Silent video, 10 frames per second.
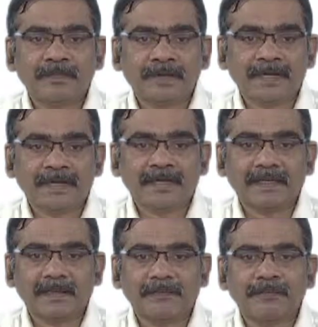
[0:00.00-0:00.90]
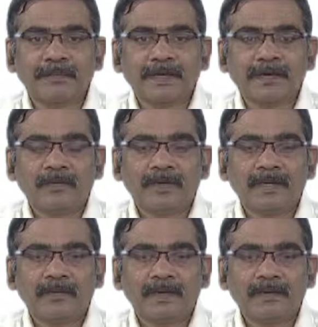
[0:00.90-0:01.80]
category. We are
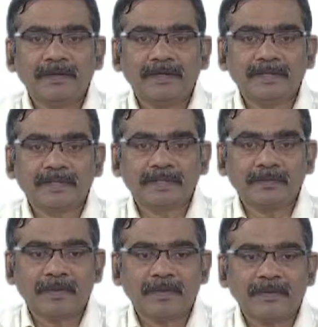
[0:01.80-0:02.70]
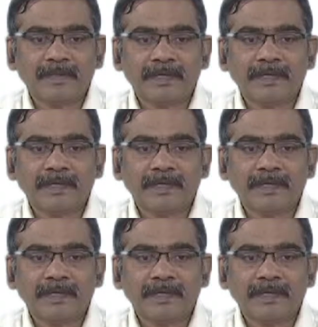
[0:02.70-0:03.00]
going to discuss about